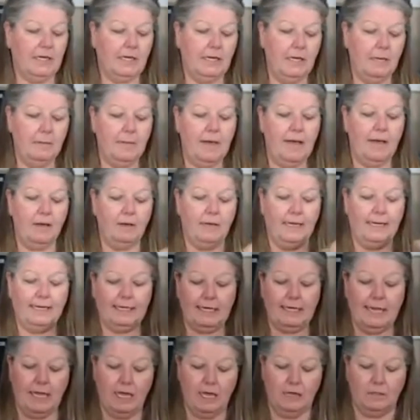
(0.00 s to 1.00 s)
come out like
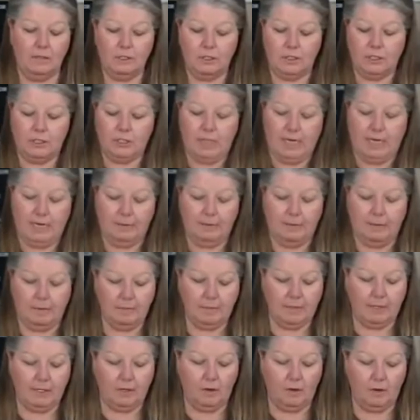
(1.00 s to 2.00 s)
an L shape. I'm
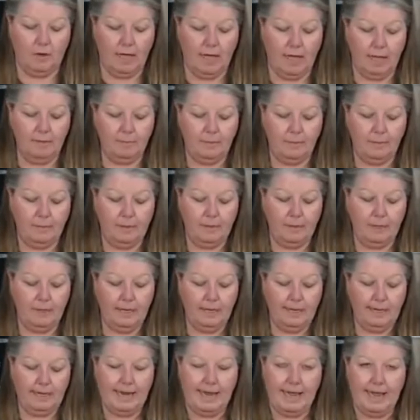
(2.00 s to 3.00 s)
going to go up
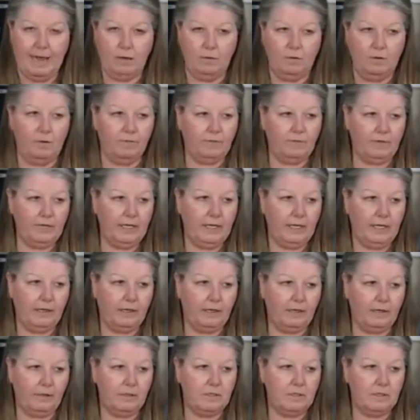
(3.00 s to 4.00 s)
and out over
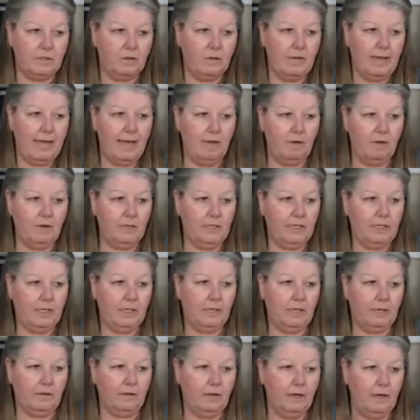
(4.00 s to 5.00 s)
here. So out
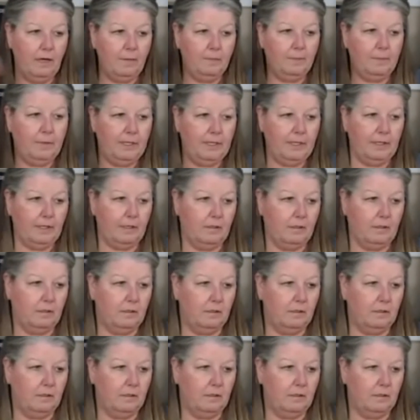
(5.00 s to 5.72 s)
here, up here.